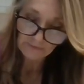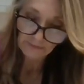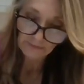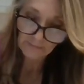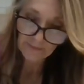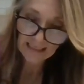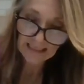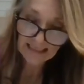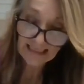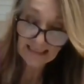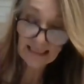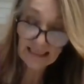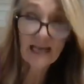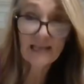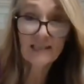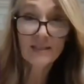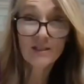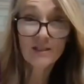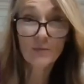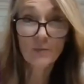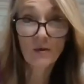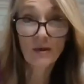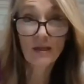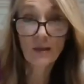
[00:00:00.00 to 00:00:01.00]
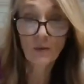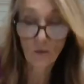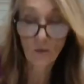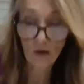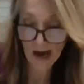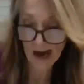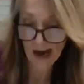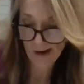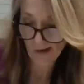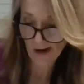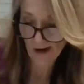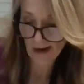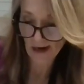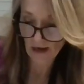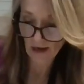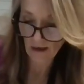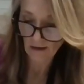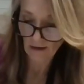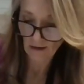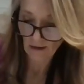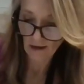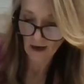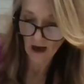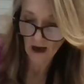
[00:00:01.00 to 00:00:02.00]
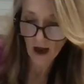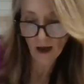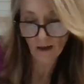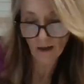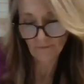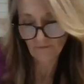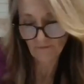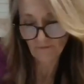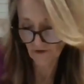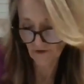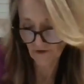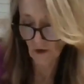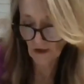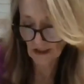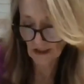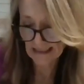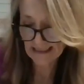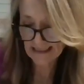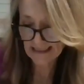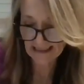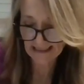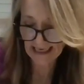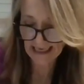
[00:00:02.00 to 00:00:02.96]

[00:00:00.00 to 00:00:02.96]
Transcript: because that's really where I want to focus